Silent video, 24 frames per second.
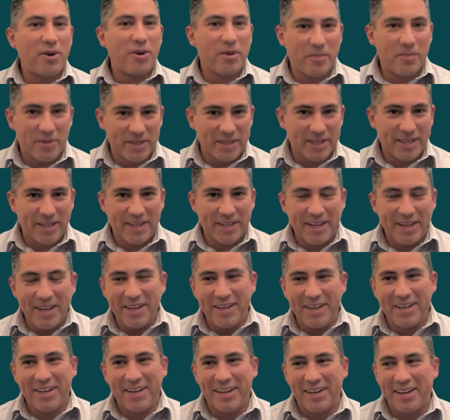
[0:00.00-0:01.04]
horribly
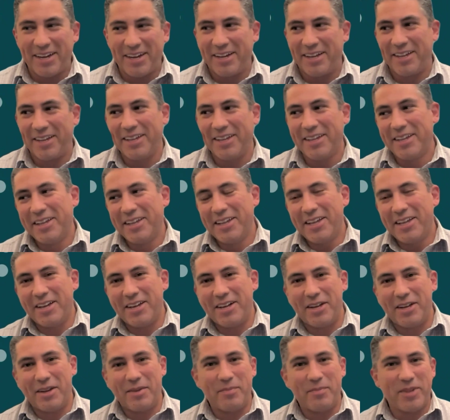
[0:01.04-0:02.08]

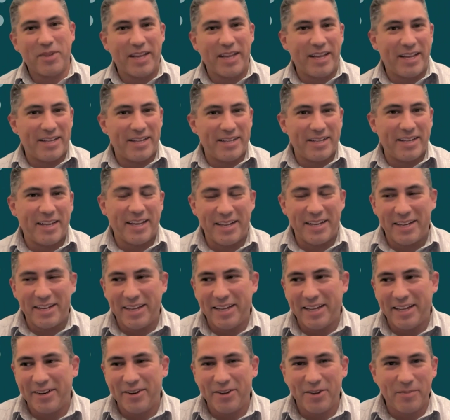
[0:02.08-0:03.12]
bland
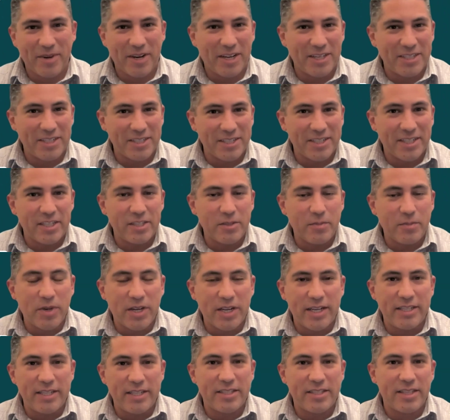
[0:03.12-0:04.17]
and homogenous,
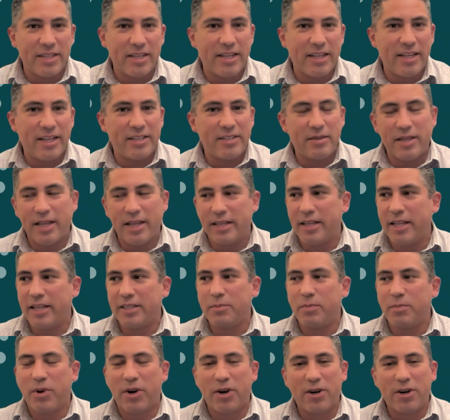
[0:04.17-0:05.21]
but
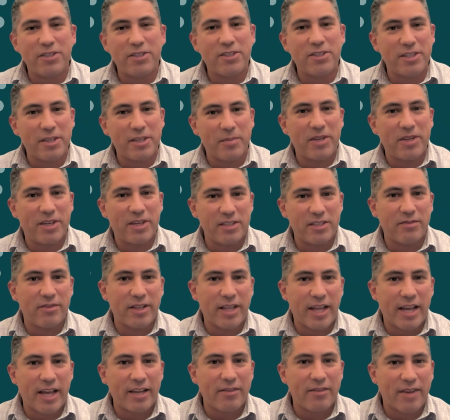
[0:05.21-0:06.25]
that's partially because
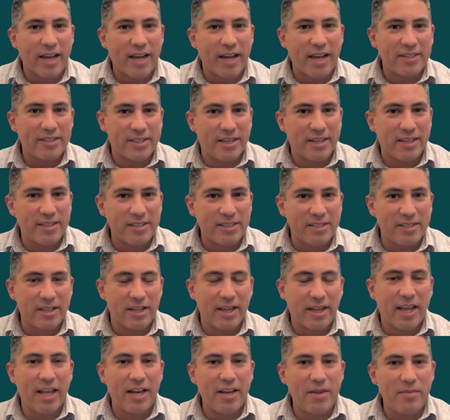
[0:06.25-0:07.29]
of a lack of access.
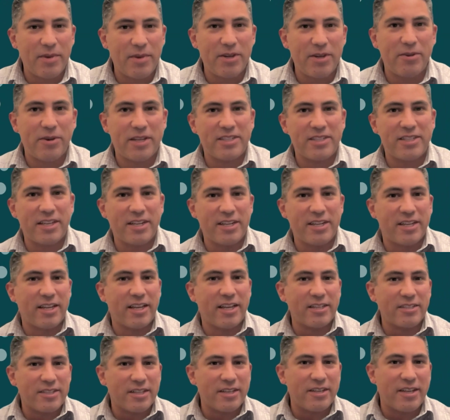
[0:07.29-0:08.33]
It's like anybody who has skin
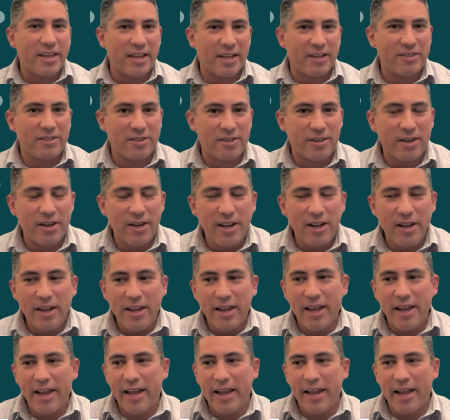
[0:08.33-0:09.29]
can get skin cancer.